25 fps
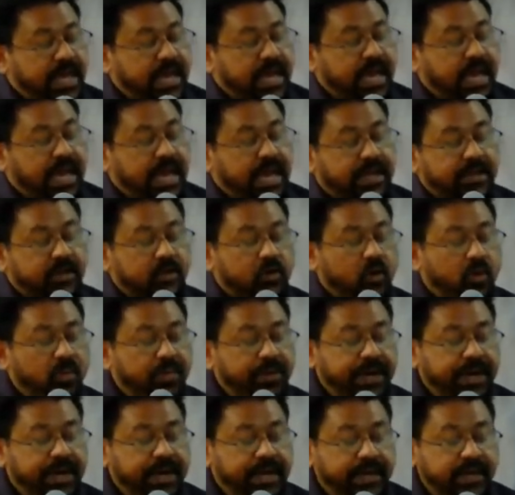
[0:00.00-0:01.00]
and
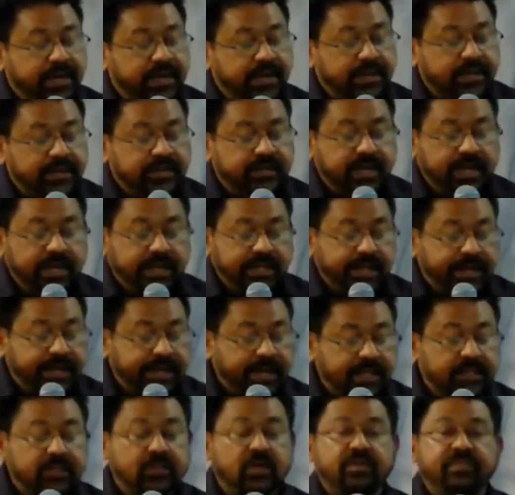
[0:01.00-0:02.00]
obedient till the
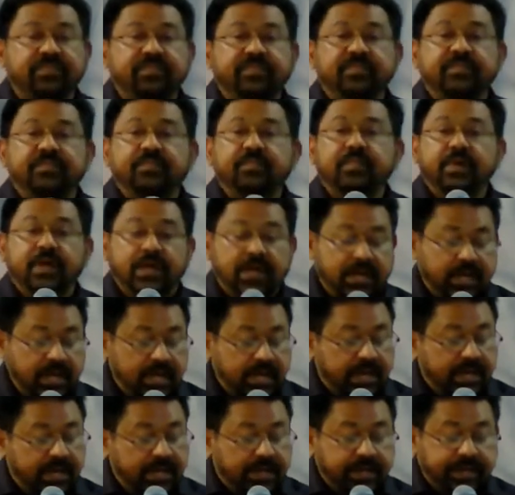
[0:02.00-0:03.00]
death of
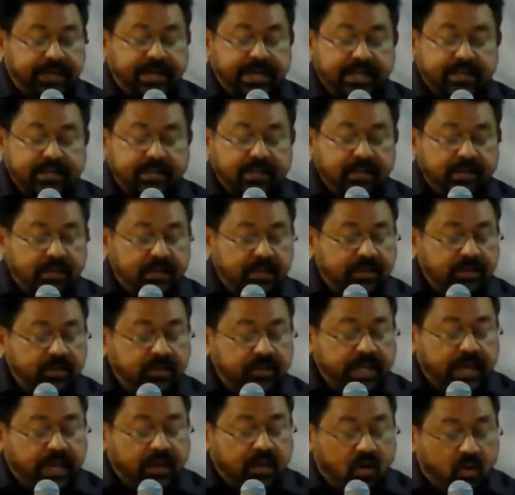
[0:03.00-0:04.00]
death
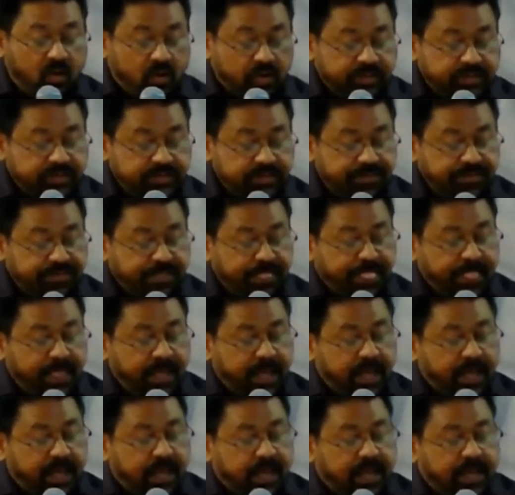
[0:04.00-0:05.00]
to the cross.
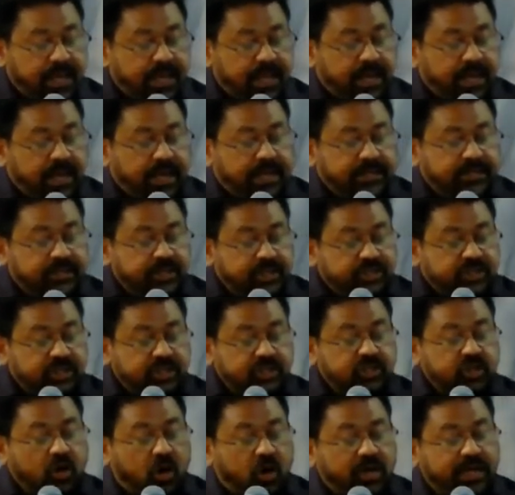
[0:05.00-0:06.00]

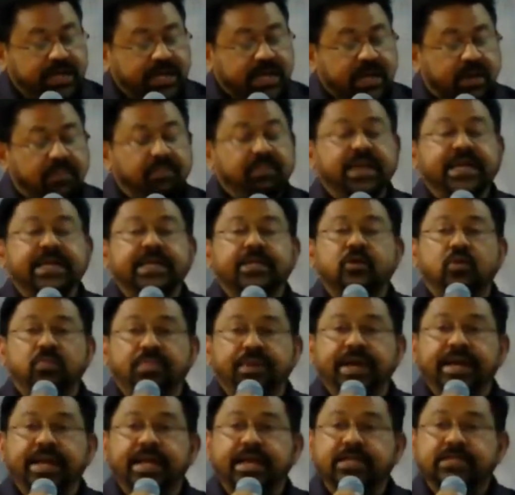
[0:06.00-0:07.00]
Jesus shown the complete
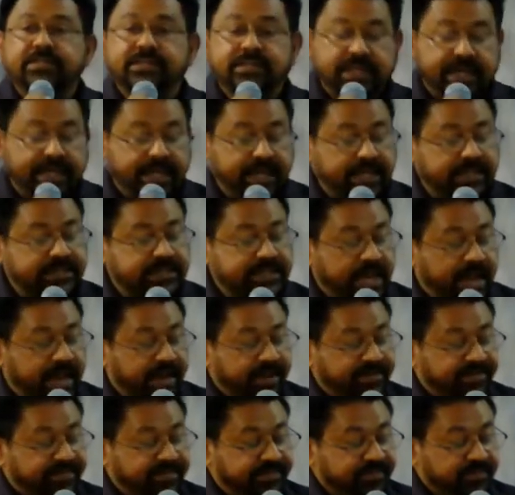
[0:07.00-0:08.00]
obedience in his
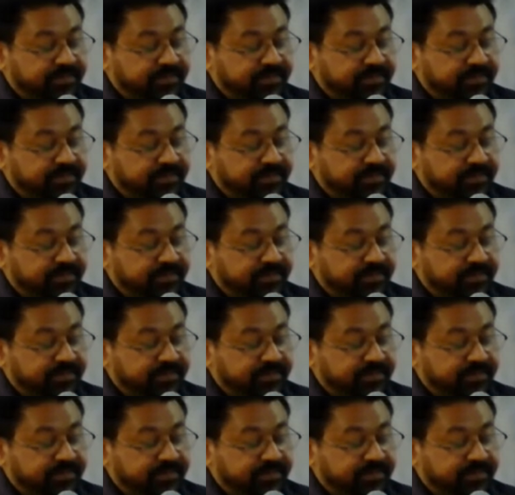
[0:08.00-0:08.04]
life.